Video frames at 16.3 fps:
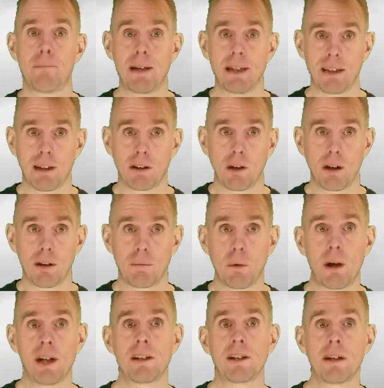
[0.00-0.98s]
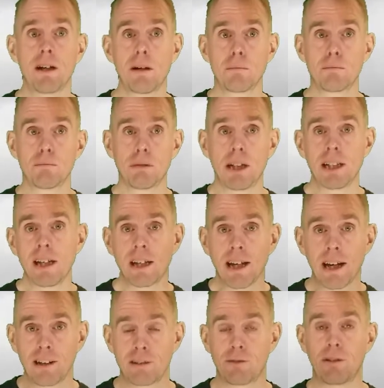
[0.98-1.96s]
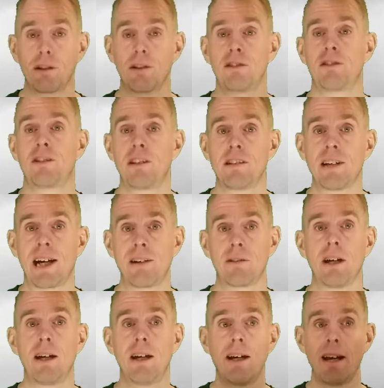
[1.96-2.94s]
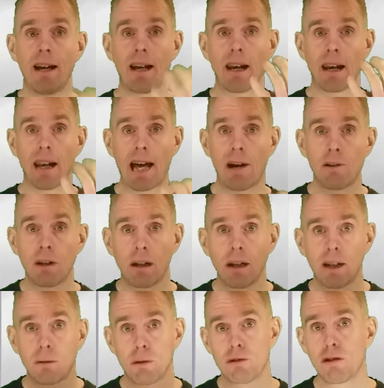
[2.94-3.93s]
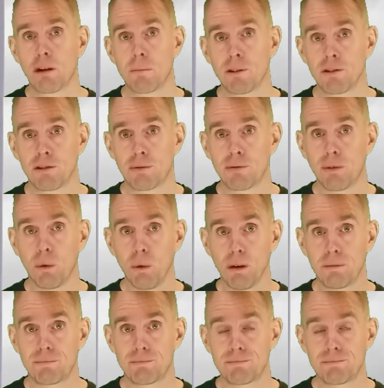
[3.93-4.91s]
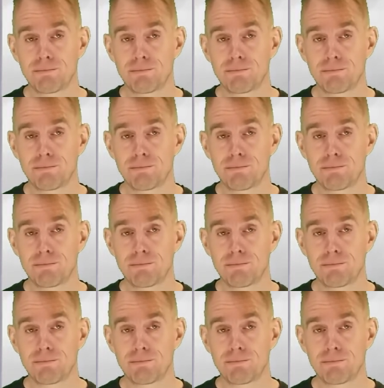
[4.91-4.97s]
Make your column wider, bring your gas velocity down, allow your liquid droplets to fall,